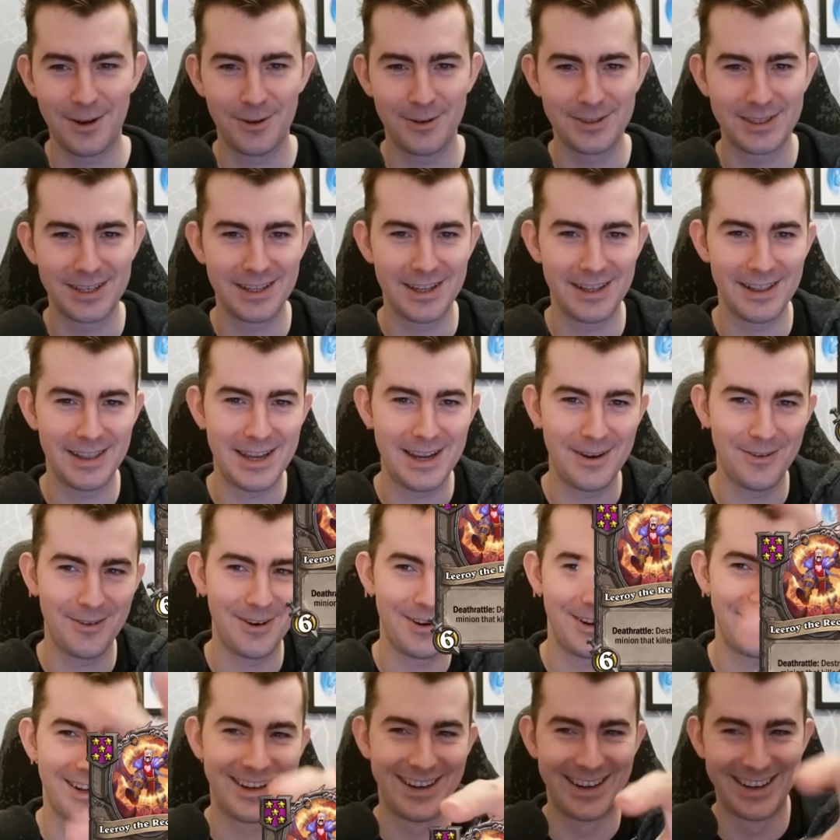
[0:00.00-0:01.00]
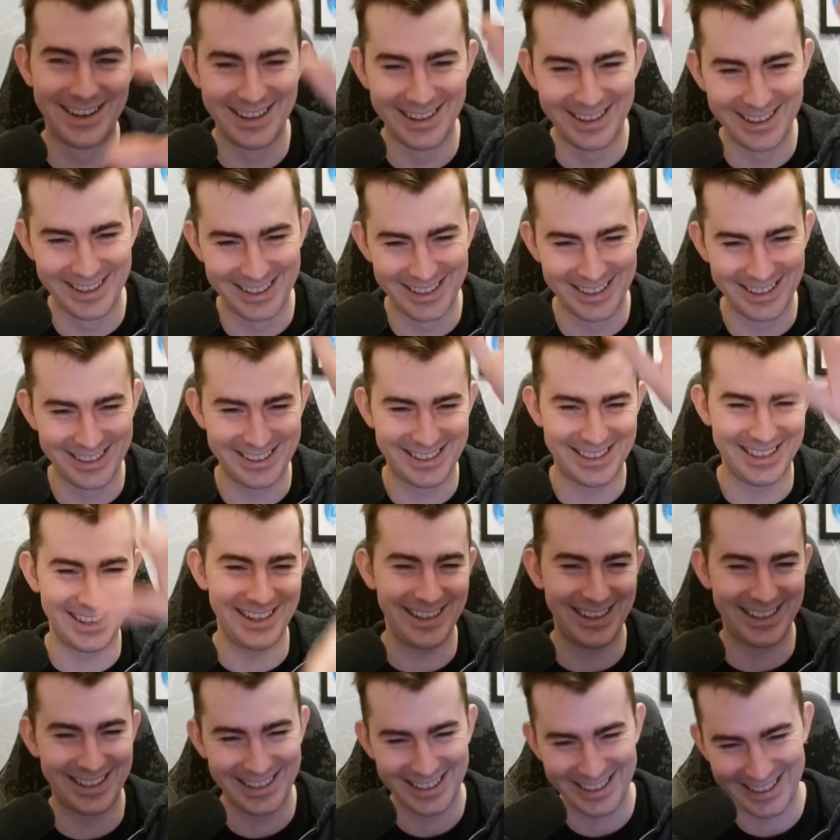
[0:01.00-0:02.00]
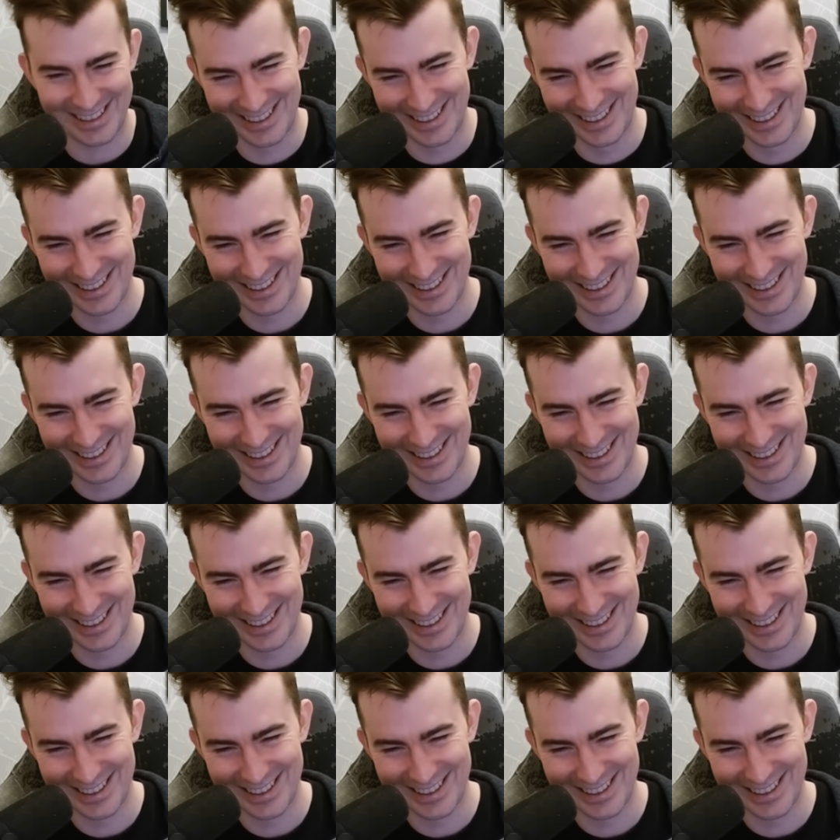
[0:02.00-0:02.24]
goes in the Leroy. Like,